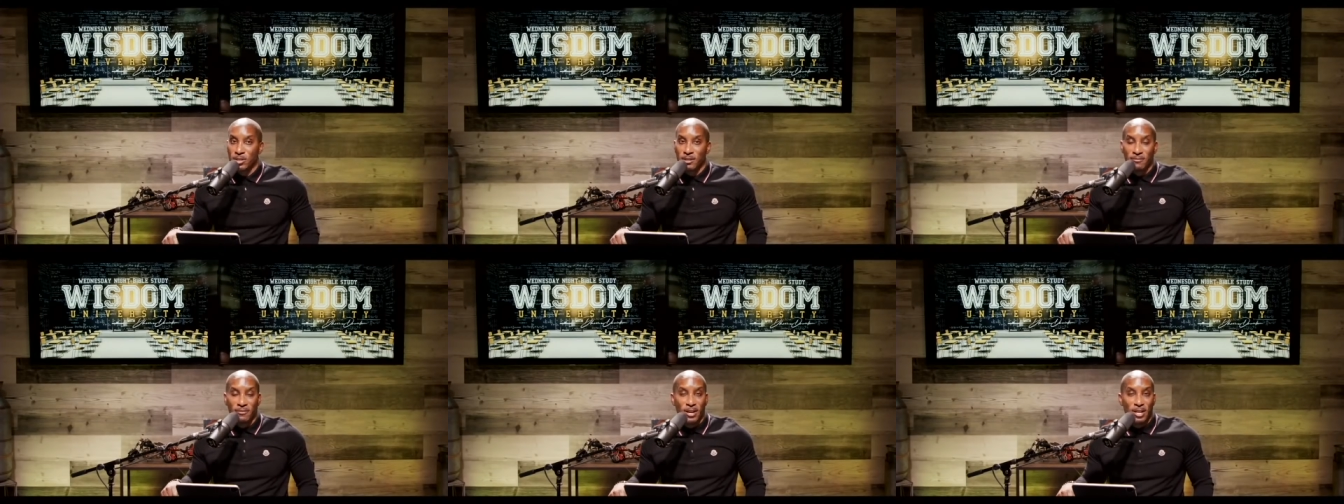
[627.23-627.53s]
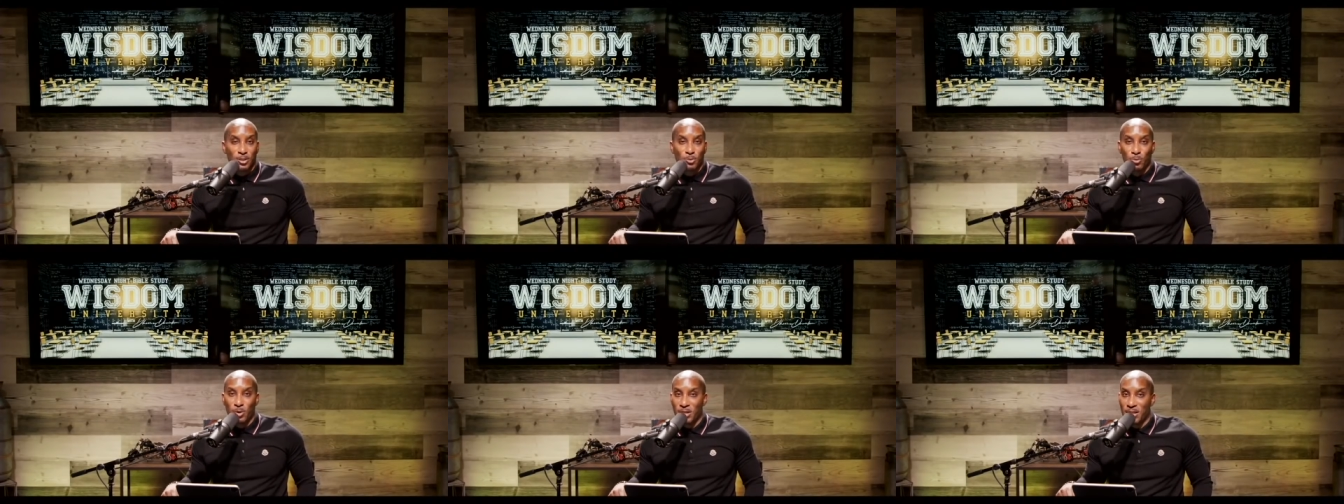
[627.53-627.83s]
of
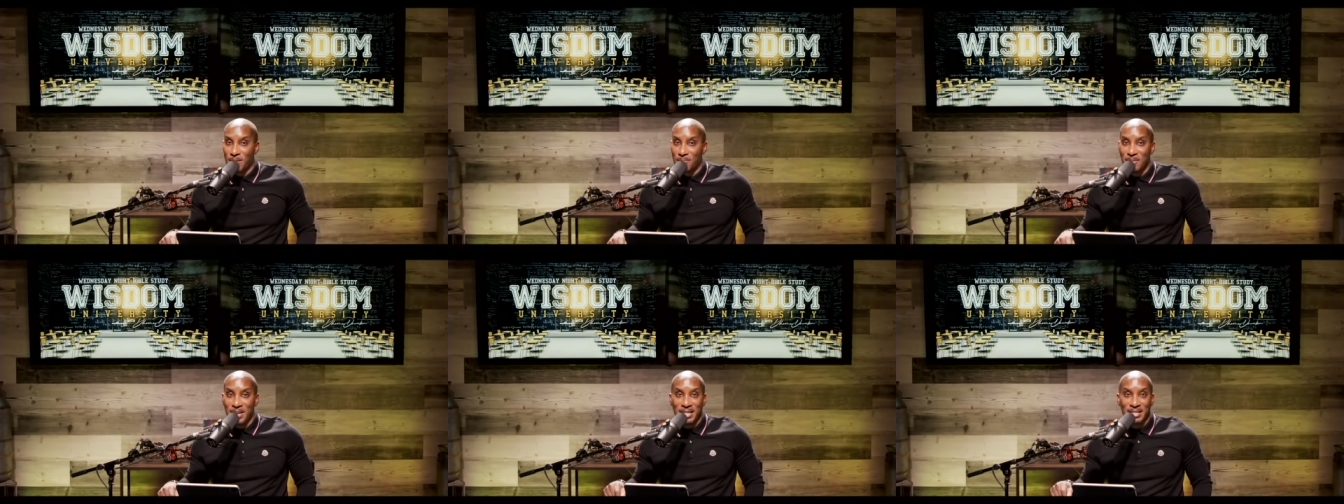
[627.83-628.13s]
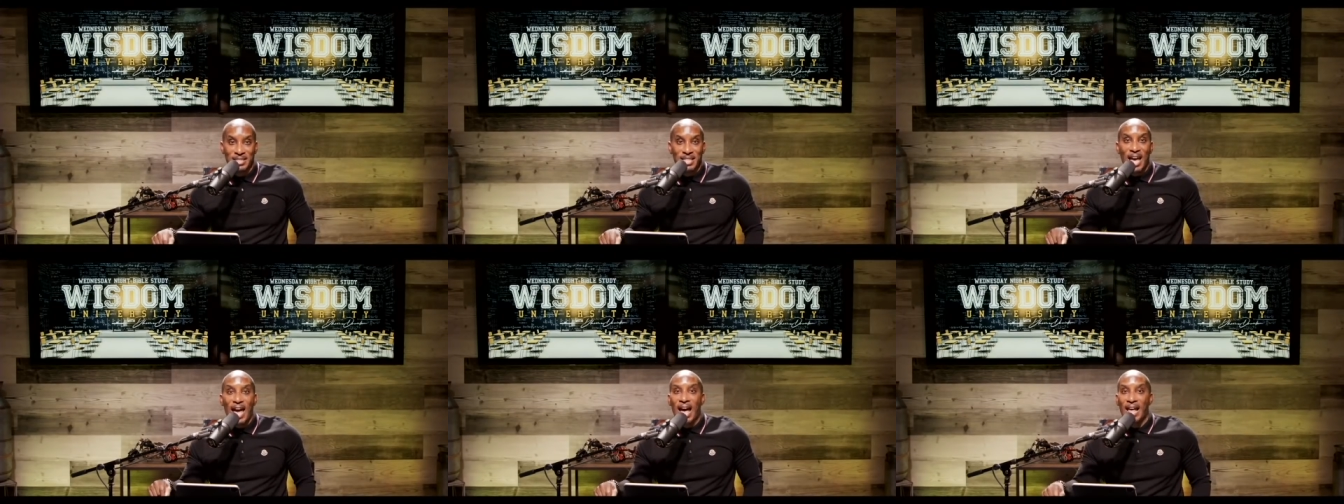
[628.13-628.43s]
us with a
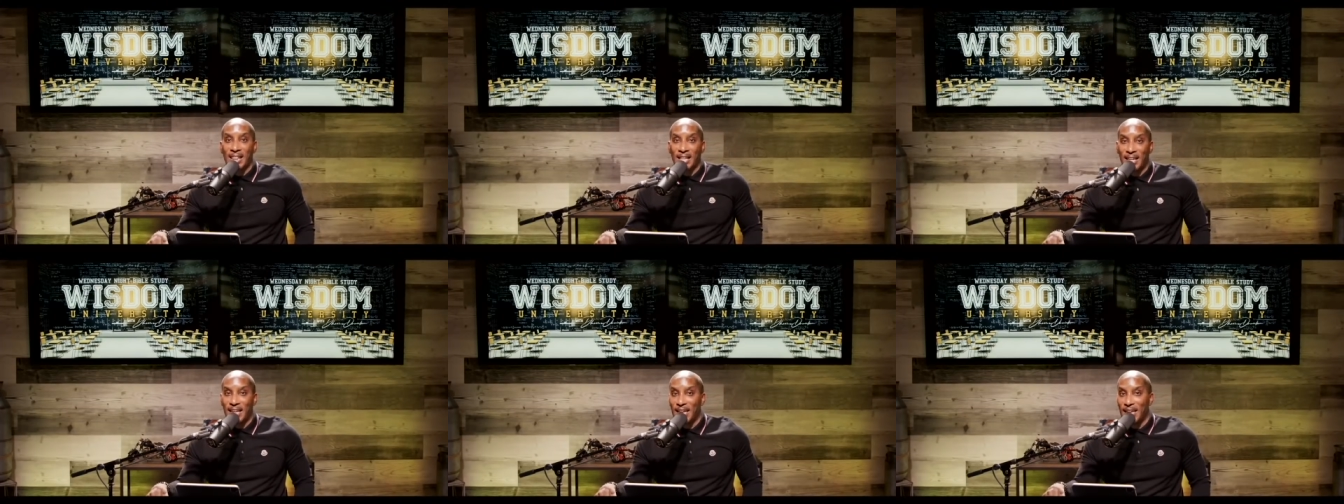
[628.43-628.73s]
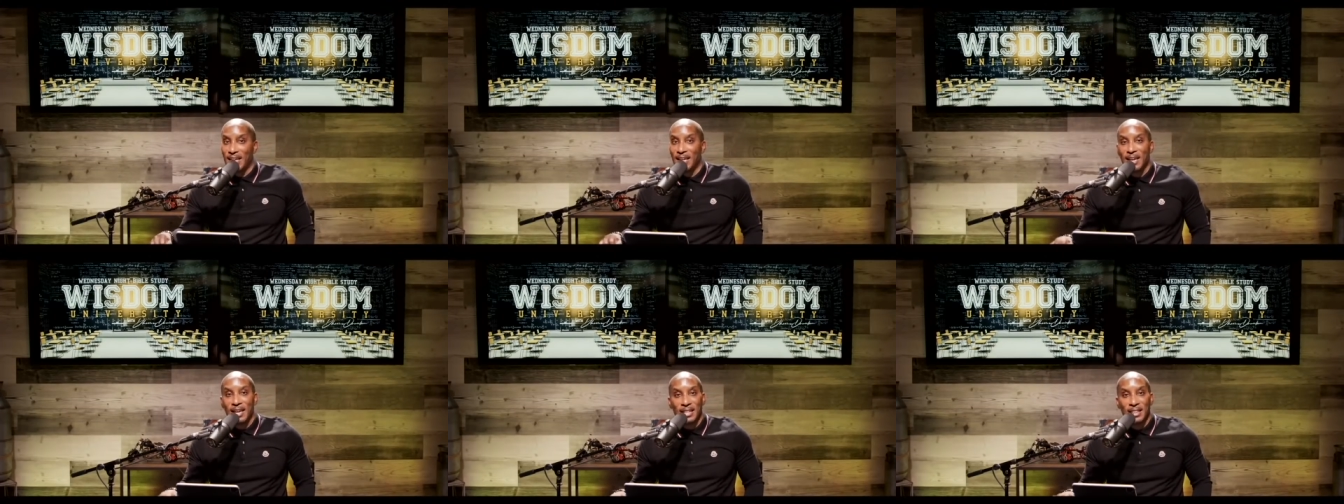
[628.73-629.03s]

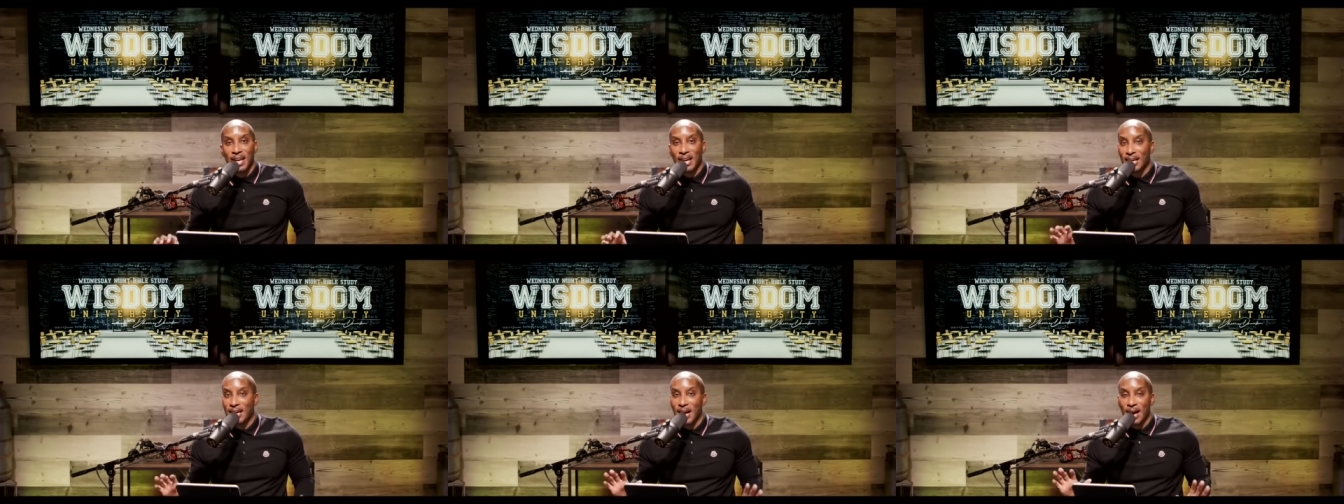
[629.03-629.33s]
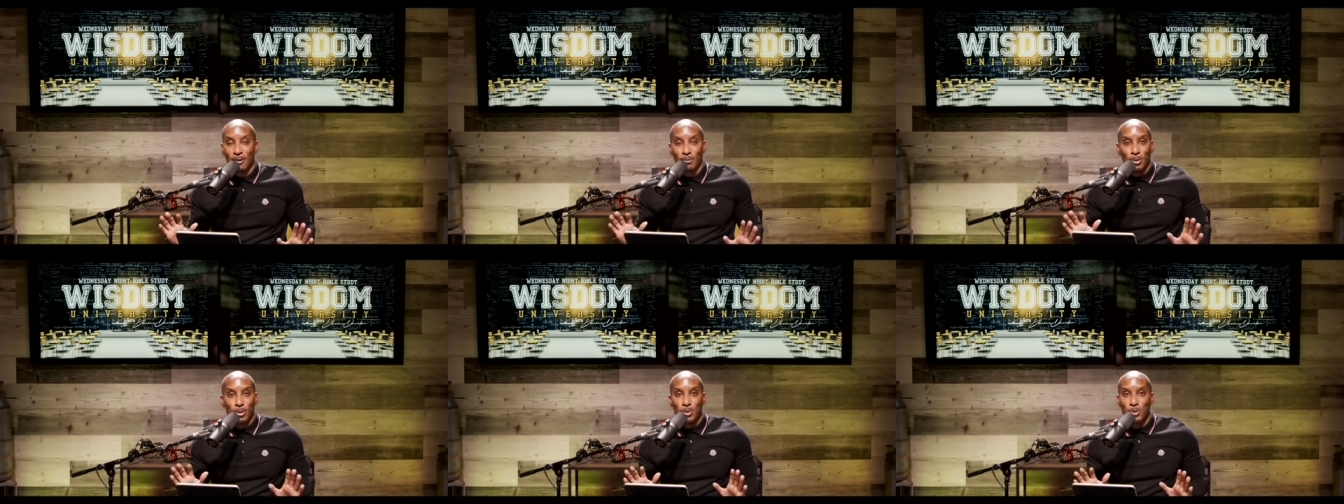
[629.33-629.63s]
mentality that
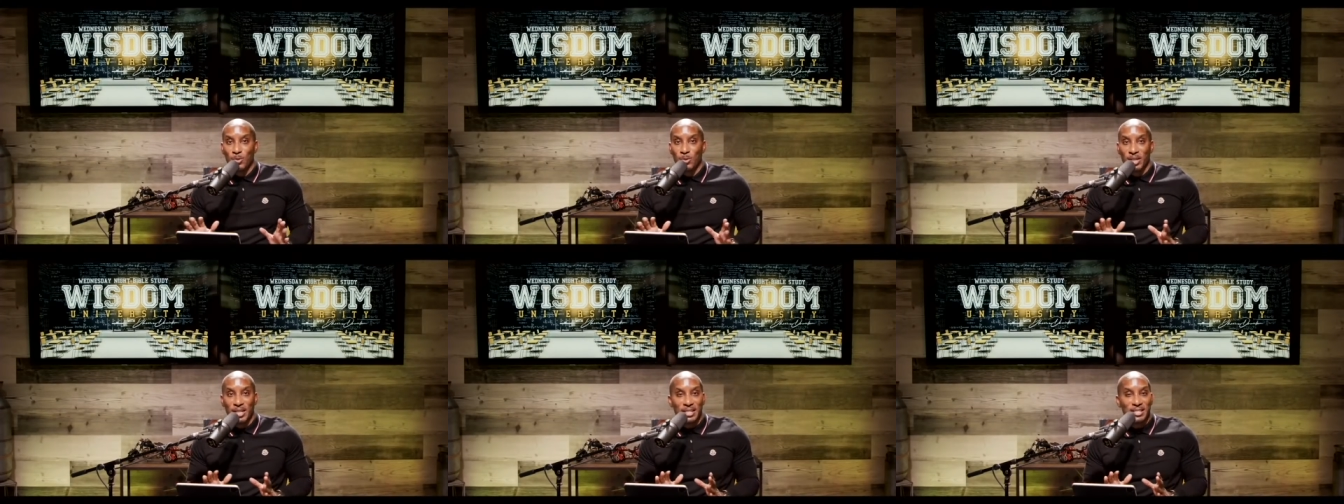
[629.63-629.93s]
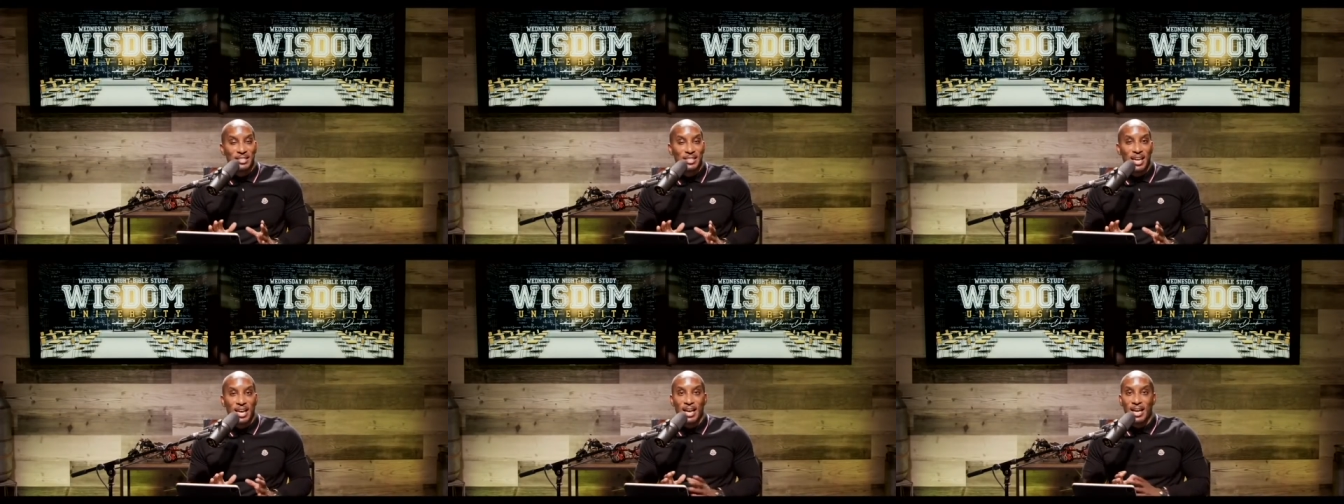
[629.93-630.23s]
God will do what He
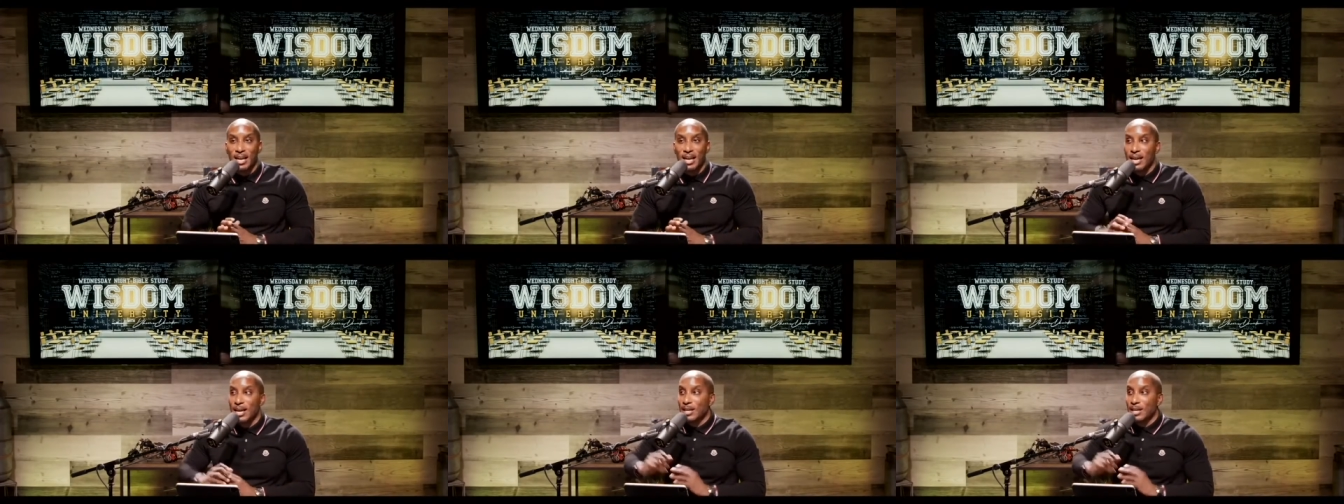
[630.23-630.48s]
said.